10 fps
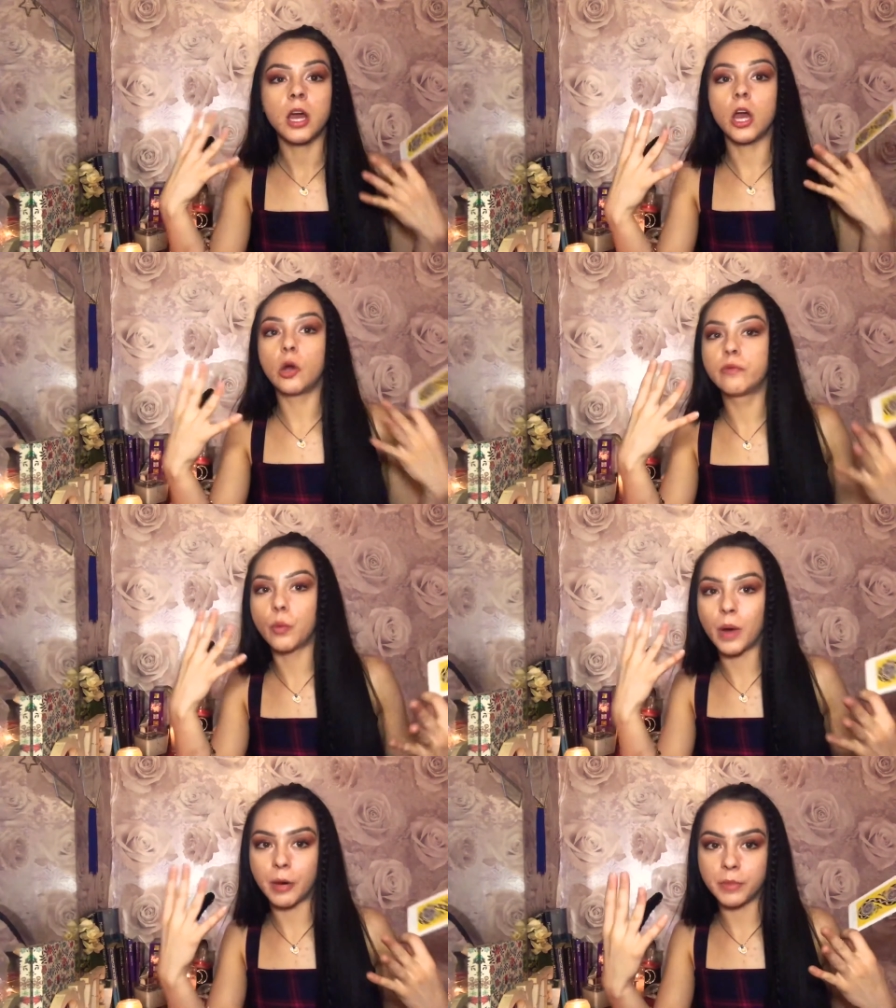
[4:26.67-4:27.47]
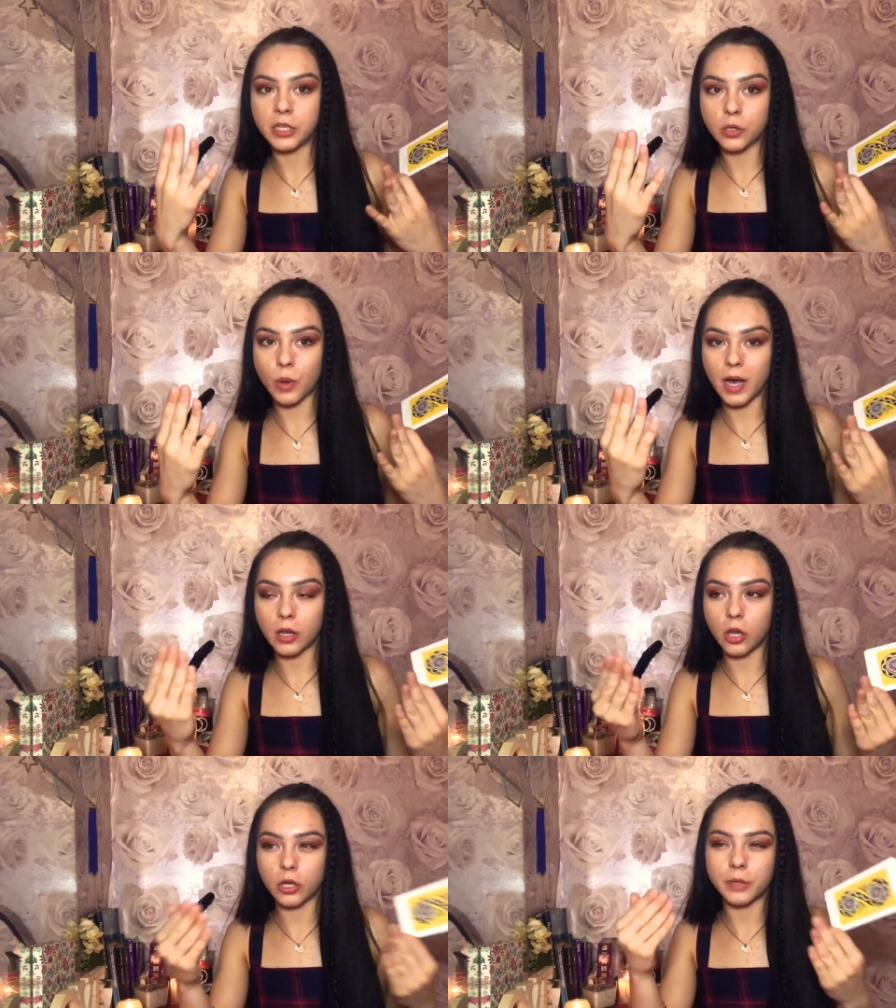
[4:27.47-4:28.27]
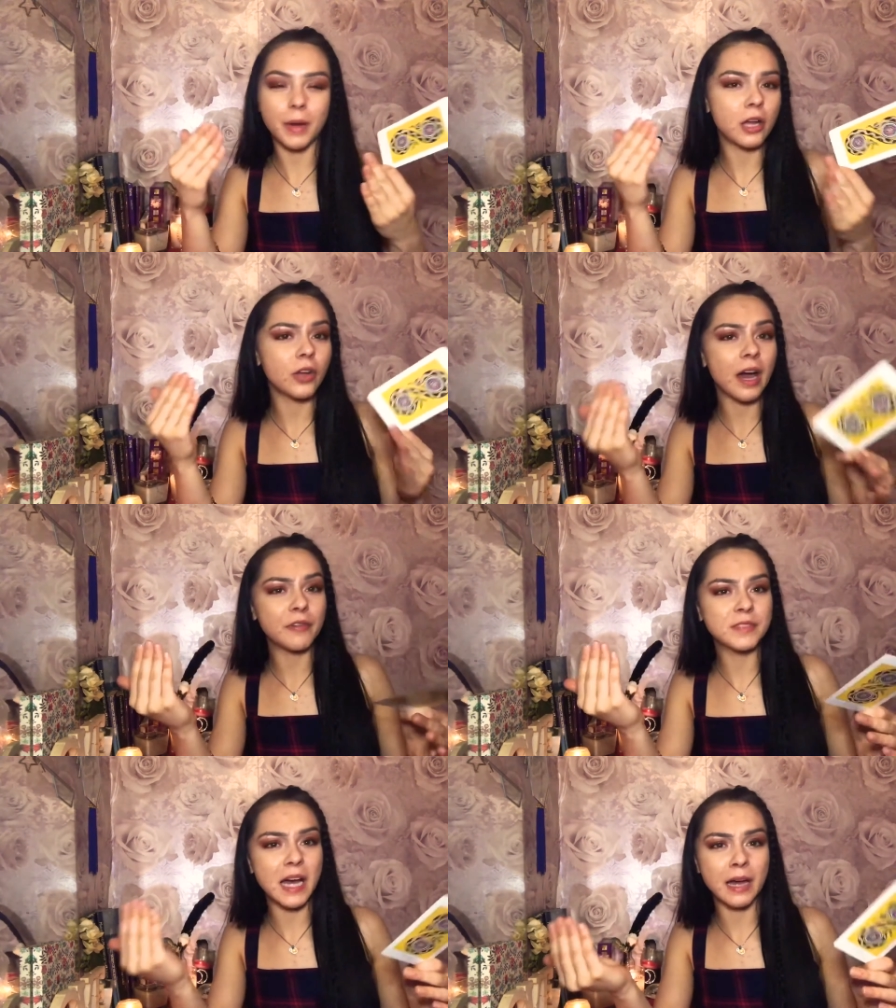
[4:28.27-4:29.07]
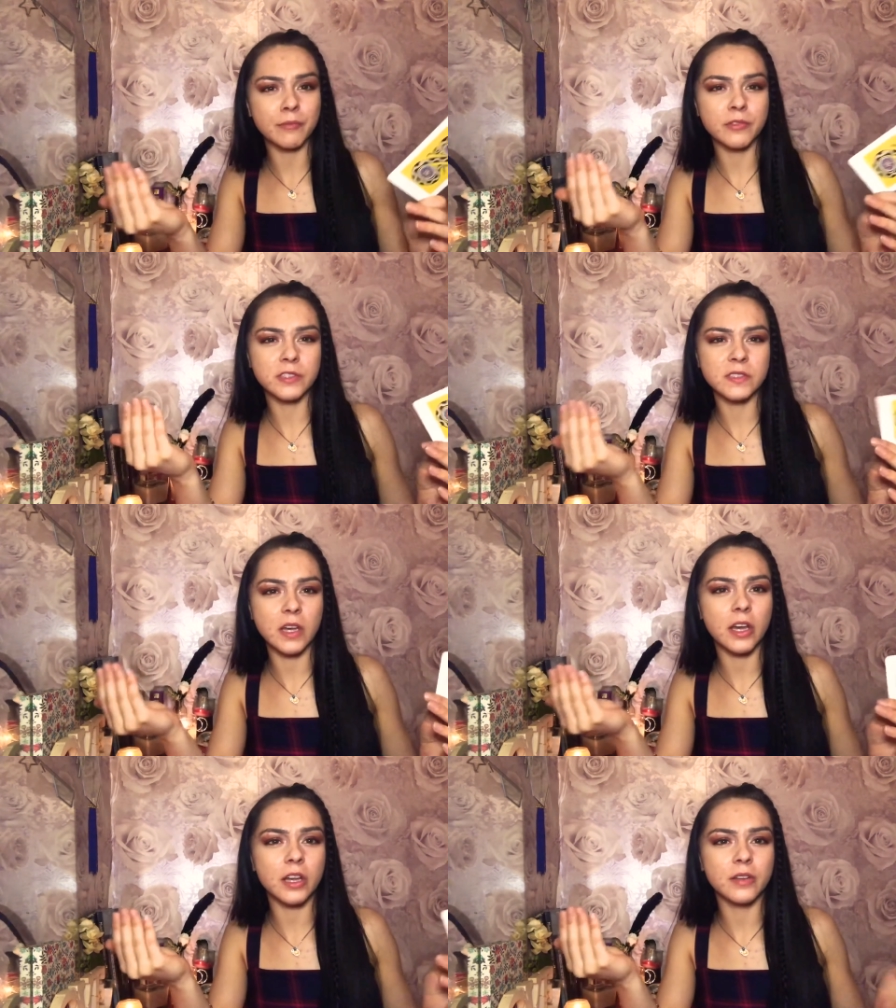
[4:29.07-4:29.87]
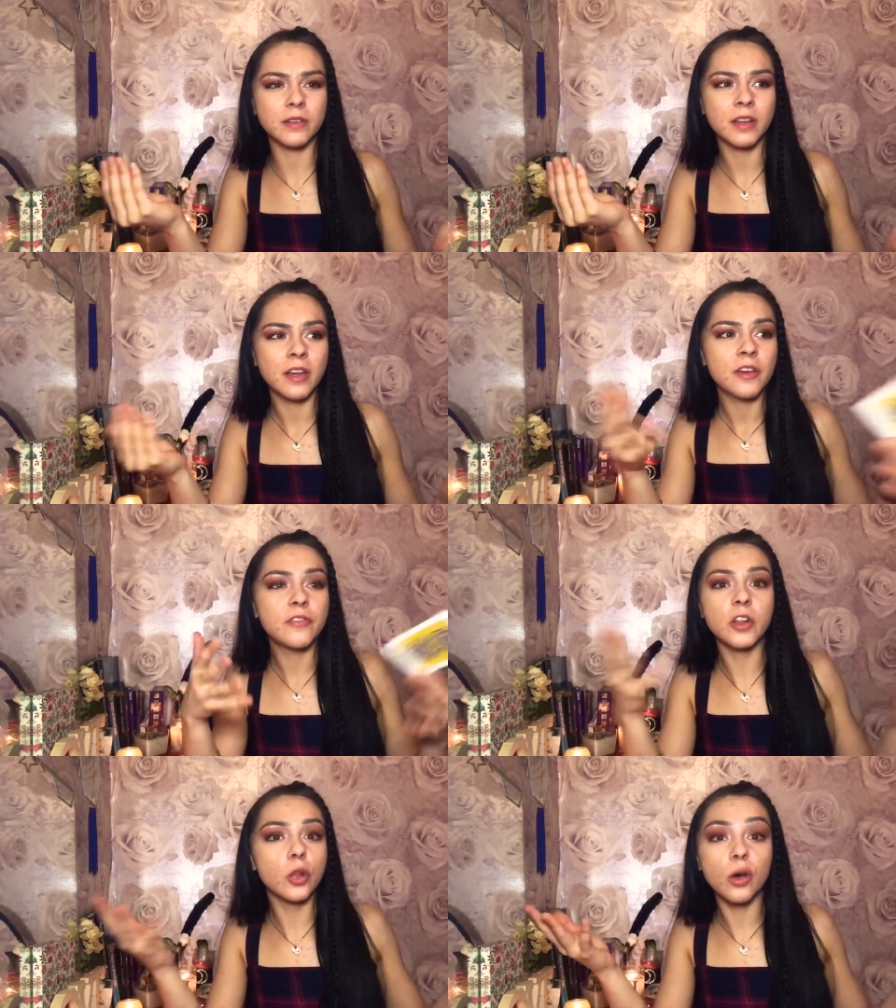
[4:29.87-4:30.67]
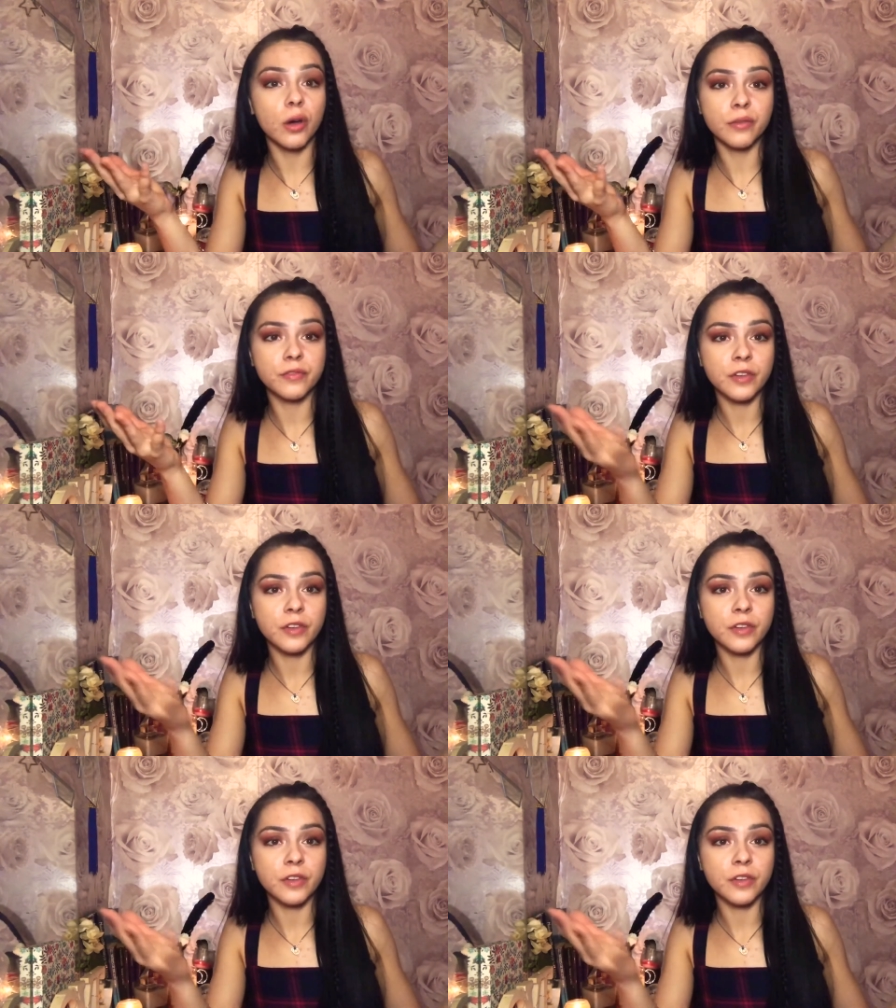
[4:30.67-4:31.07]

overwhelming you quite a lot. You might not have time for love.